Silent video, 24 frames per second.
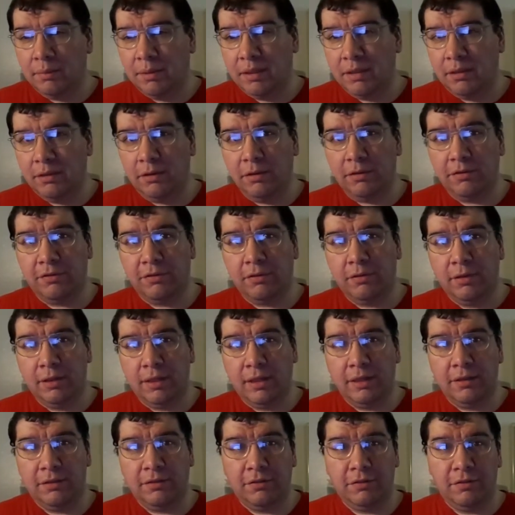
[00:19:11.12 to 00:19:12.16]
But it also
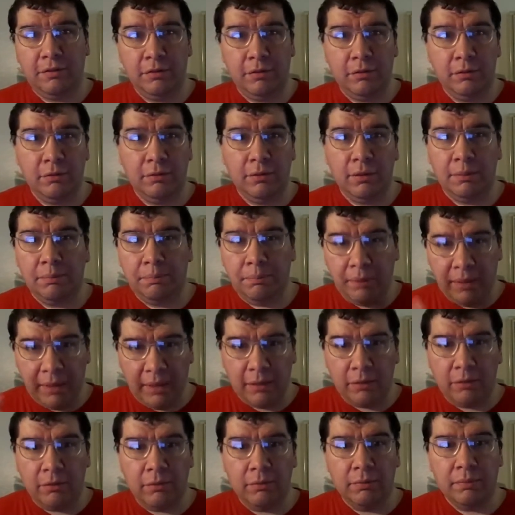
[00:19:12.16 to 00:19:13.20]
led to a
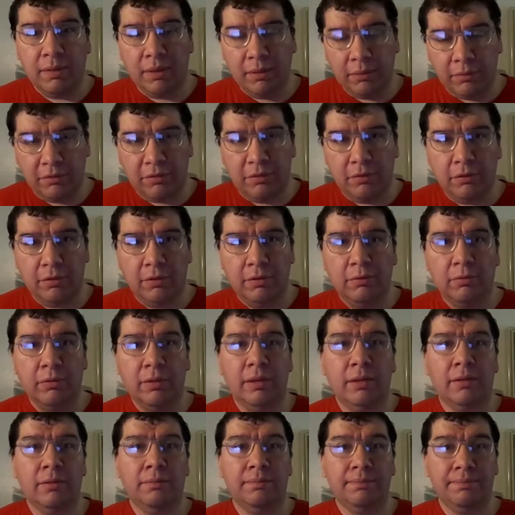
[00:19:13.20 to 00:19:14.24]
battle that was going
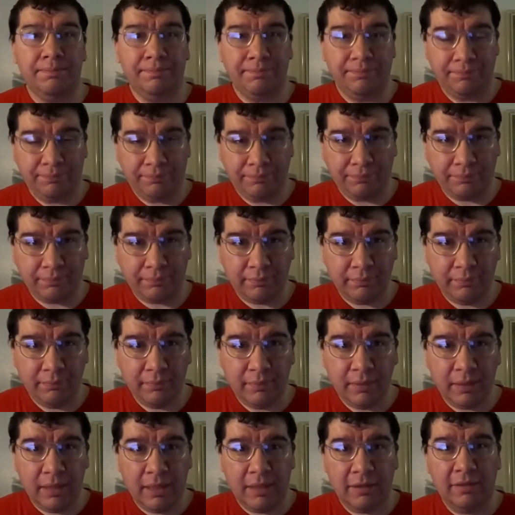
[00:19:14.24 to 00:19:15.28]
around
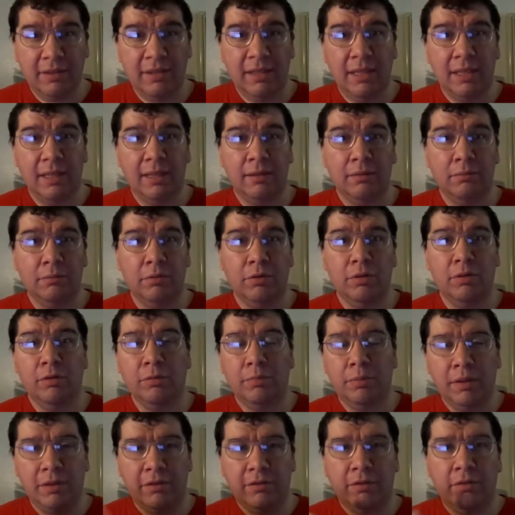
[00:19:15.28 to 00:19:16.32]
at the end when they're
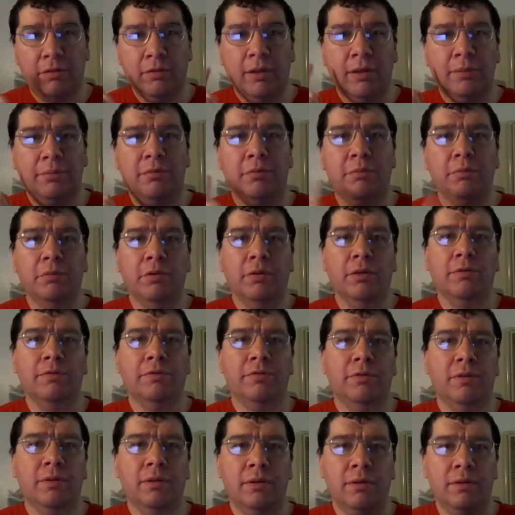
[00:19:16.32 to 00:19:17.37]
about to go after
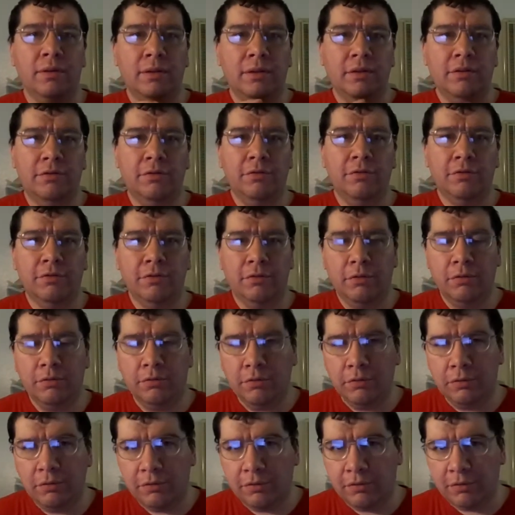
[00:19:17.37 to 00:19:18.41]
Martha and the two
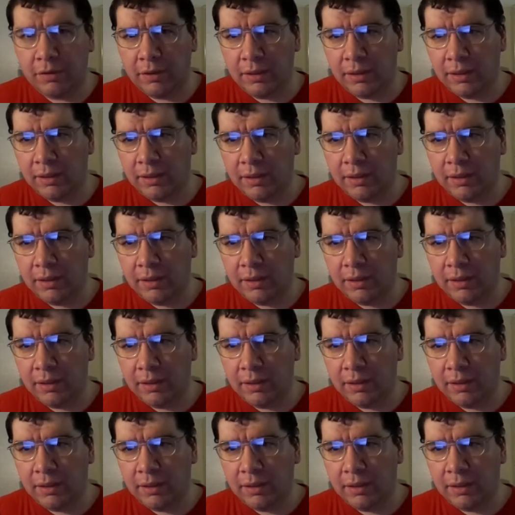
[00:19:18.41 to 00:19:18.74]
soldiers.